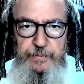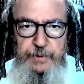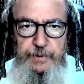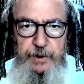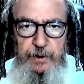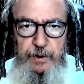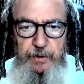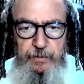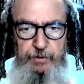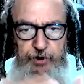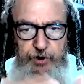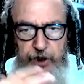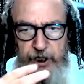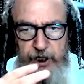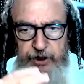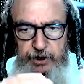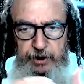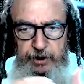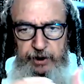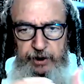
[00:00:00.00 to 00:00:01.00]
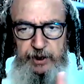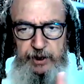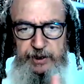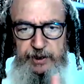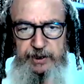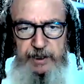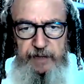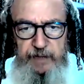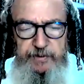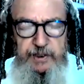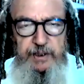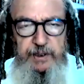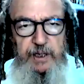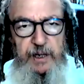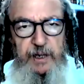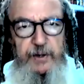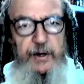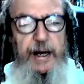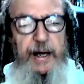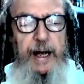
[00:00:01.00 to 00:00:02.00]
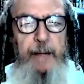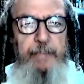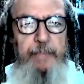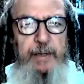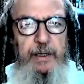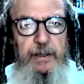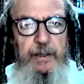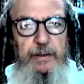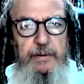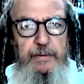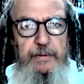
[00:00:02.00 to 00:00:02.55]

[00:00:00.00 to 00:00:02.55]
you know, judge into yourself, say, are you happy?